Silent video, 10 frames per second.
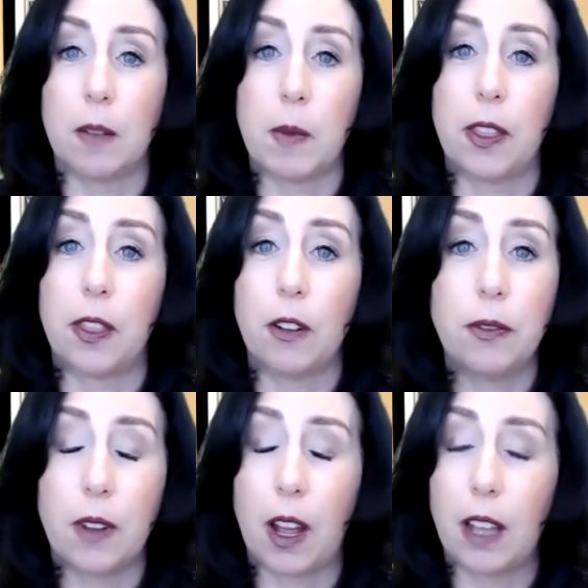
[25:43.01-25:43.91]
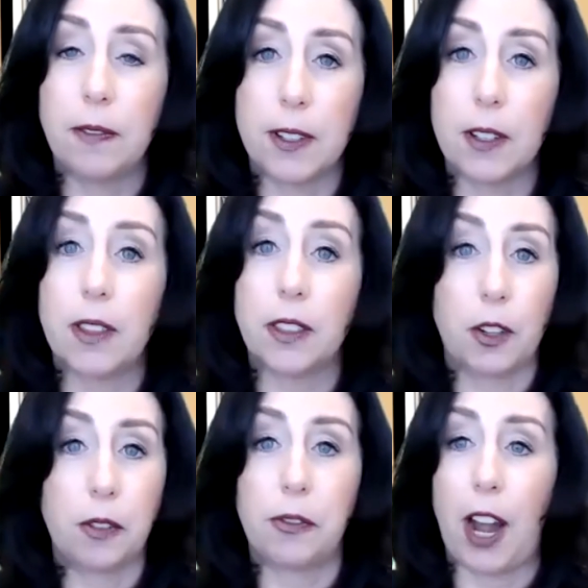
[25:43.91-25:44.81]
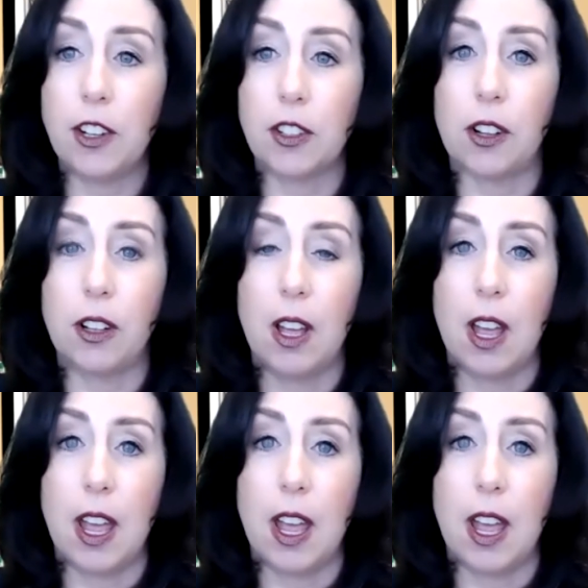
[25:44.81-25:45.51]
I mean, they're I feel that they're fragile,